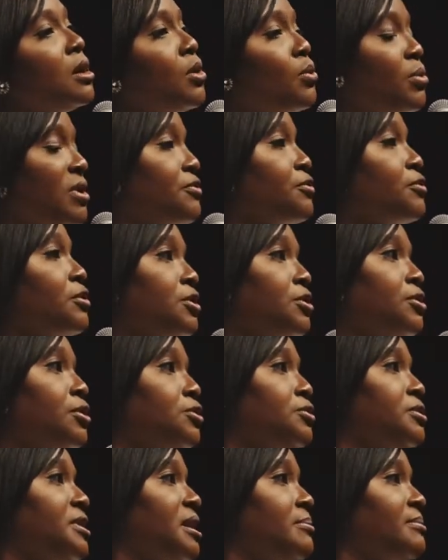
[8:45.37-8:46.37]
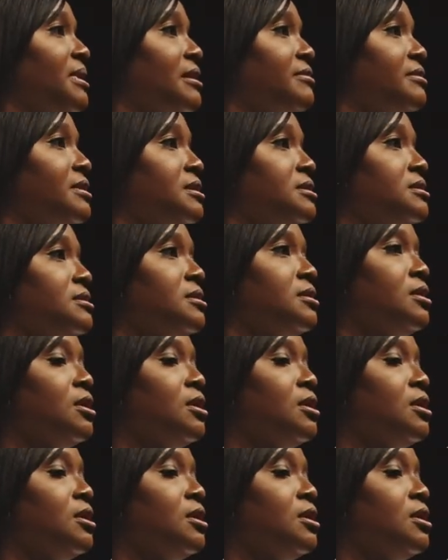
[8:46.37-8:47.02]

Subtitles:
whether or not you get married.